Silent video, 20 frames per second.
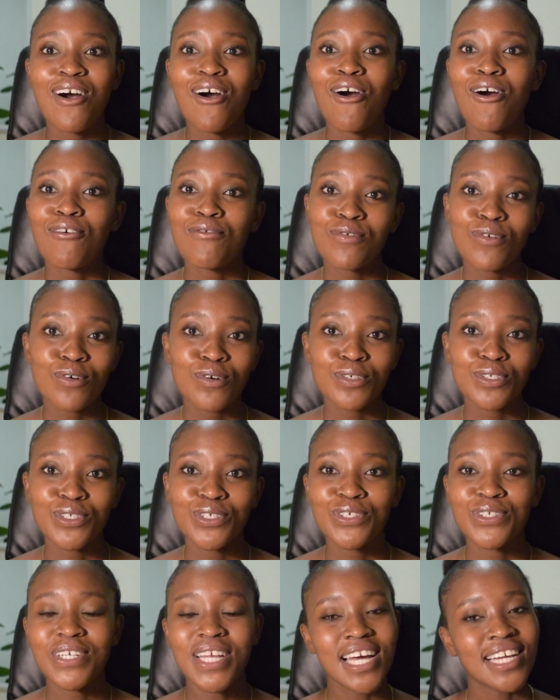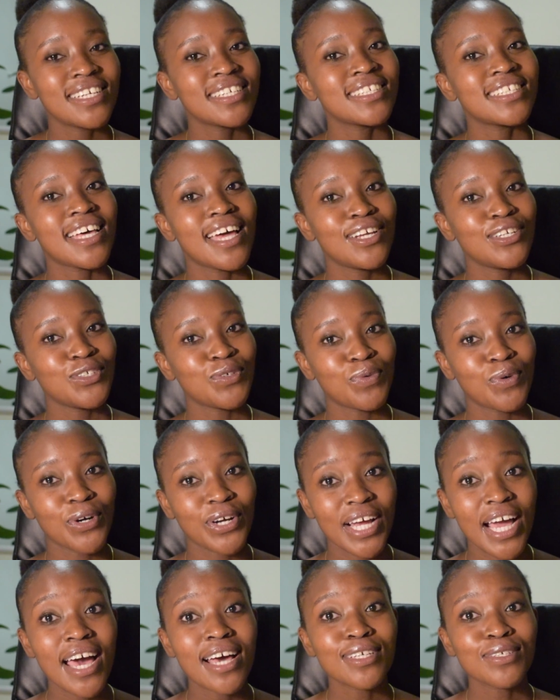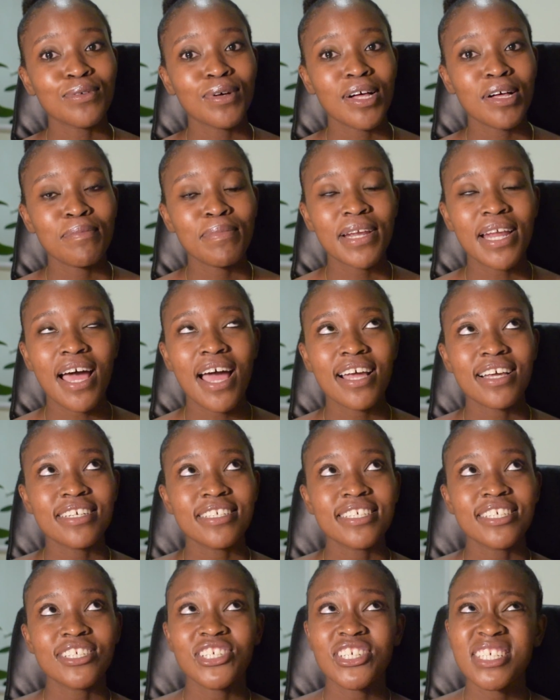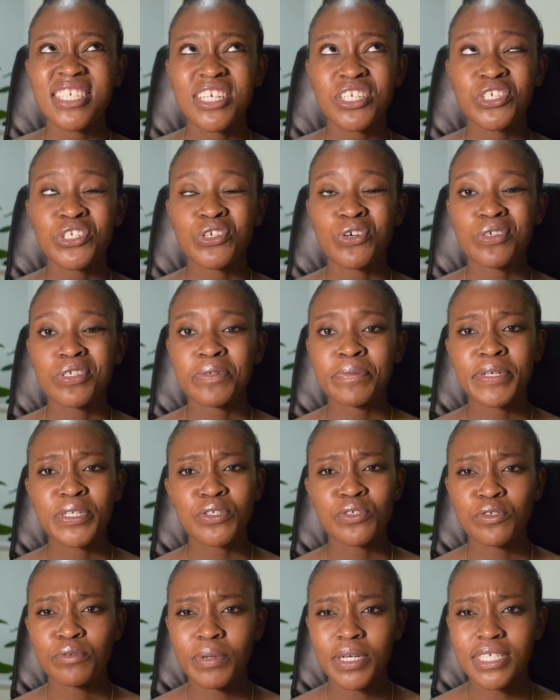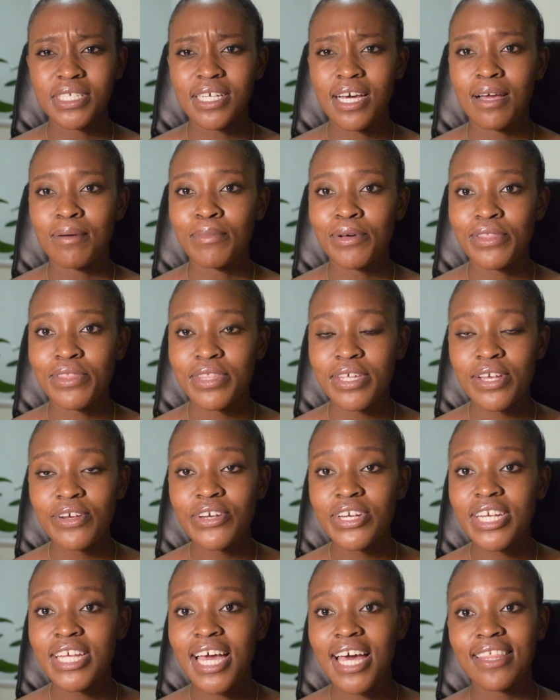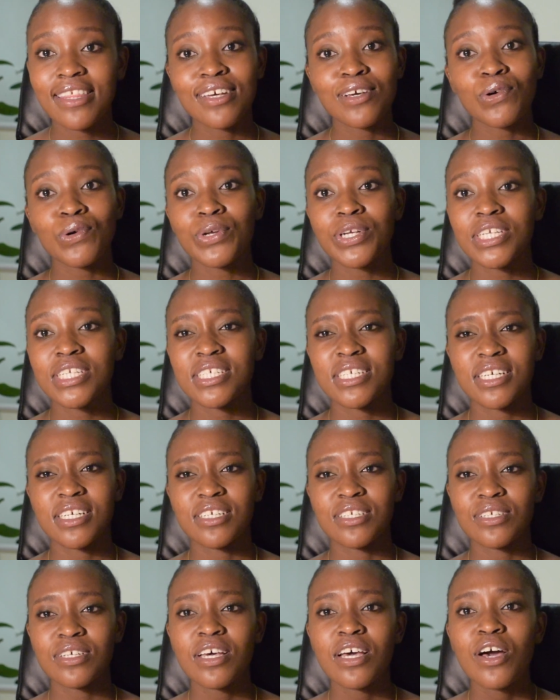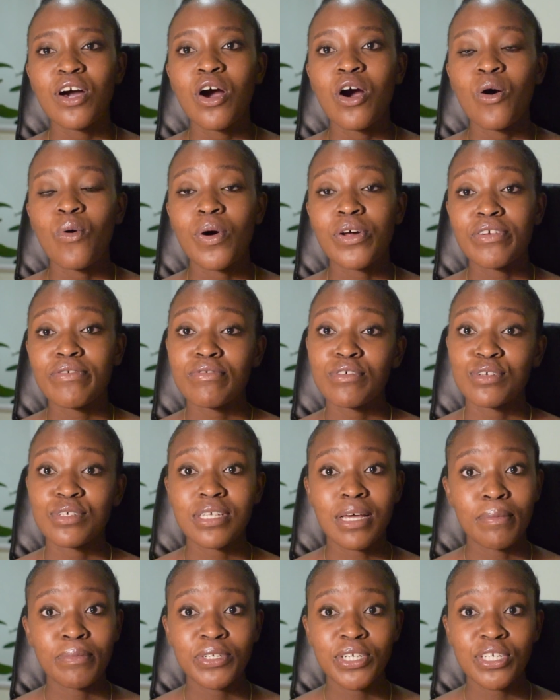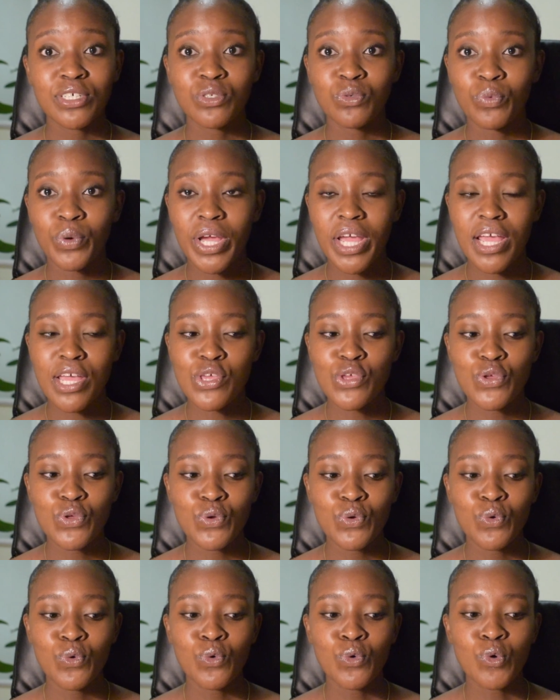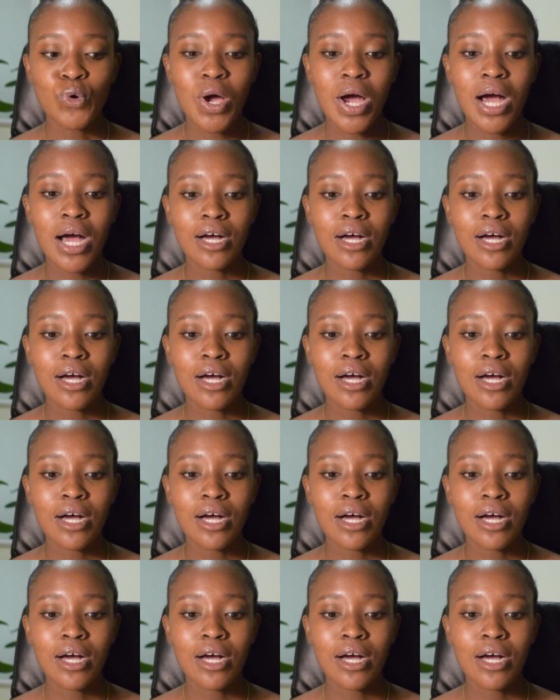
Of course, you should understand your work as well, but I suggest that you don't spend too much time on theory. I think auditing is one of those subjects where you